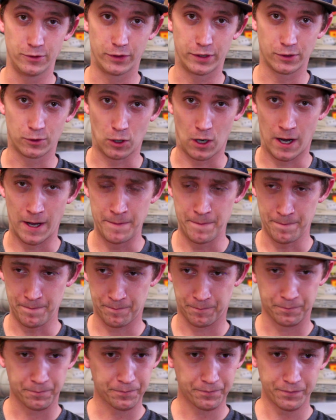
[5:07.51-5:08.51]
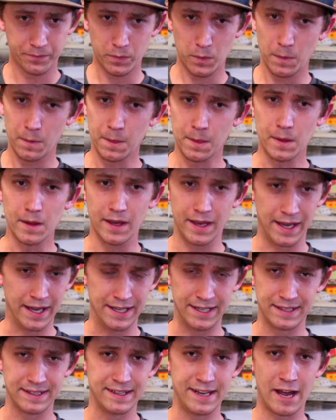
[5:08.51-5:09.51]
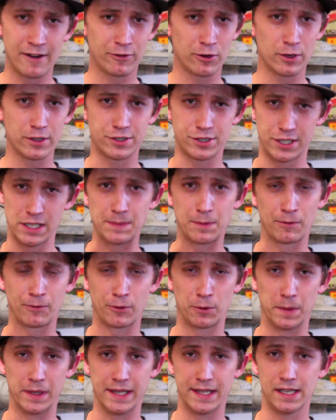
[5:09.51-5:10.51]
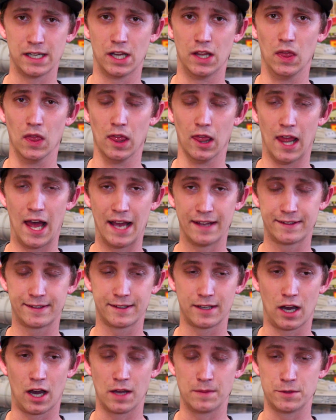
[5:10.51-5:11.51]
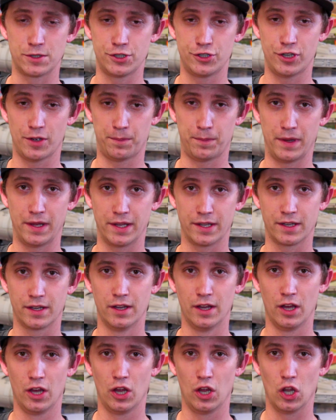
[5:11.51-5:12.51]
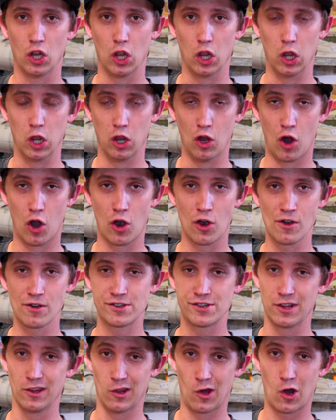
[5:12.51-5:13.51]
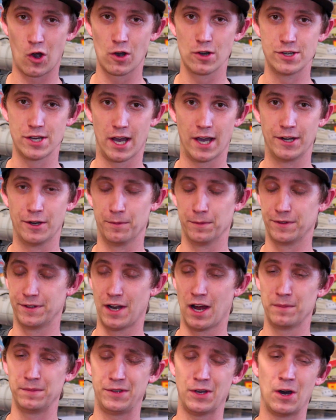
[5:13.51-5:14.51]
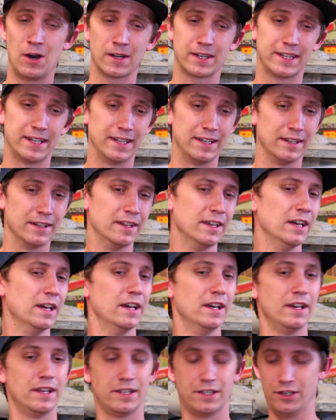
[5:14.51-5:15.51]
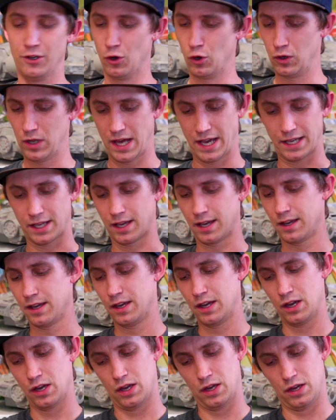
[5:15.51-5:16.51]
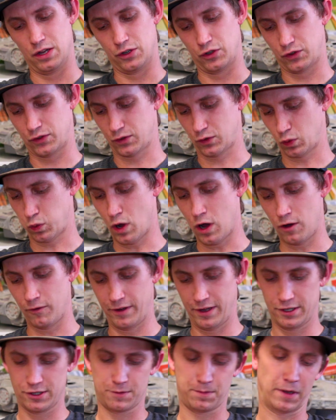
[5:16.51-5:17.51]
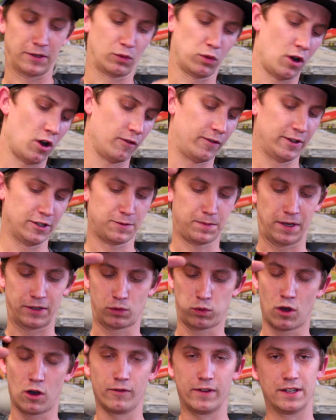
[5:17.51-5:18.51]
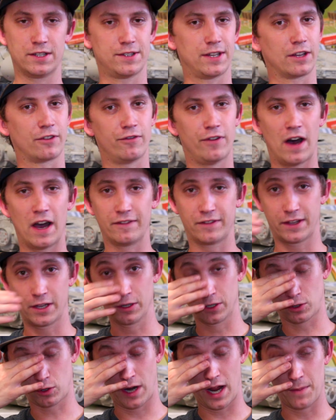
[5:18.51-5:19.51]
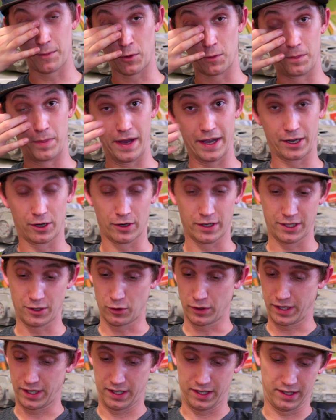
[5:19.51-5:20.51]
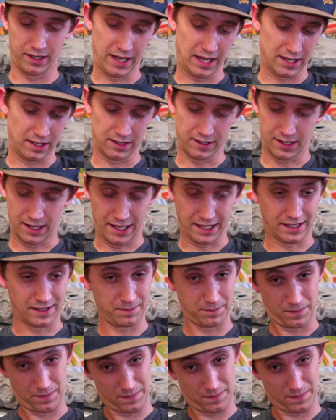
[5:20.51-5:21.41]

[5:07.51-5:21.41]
you can try, And it never is cheaper for me unless I'm shipping large items. And I'm talking, like 12 inch by 12 inch by 12 inch, like 5 kilogram or bigger. You get into like